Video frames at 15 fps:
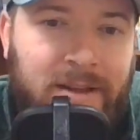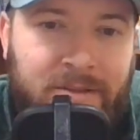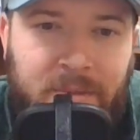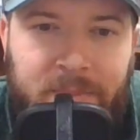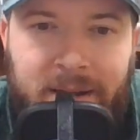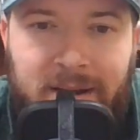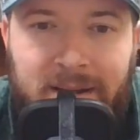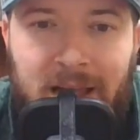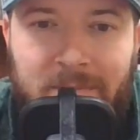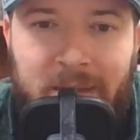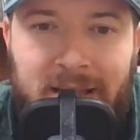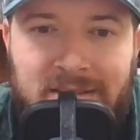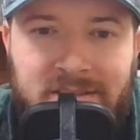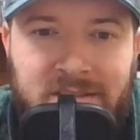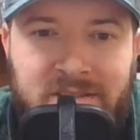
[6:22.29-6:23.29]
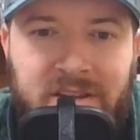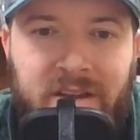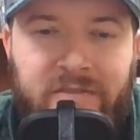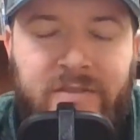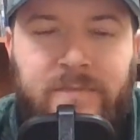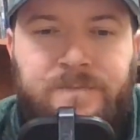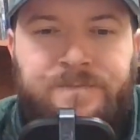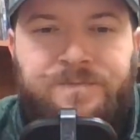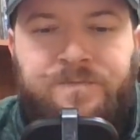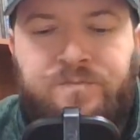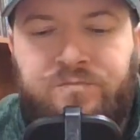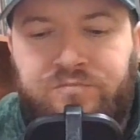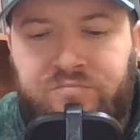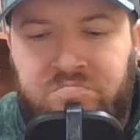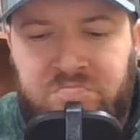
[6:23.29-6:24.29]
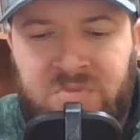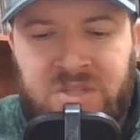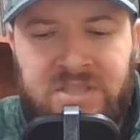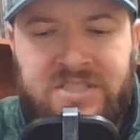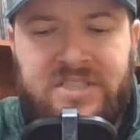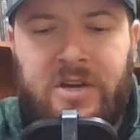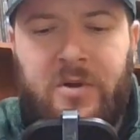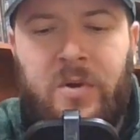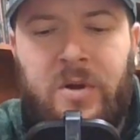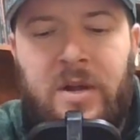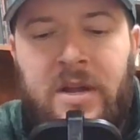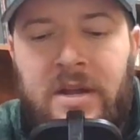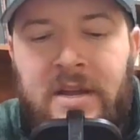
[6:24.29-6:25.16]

the paradigm has to shift. So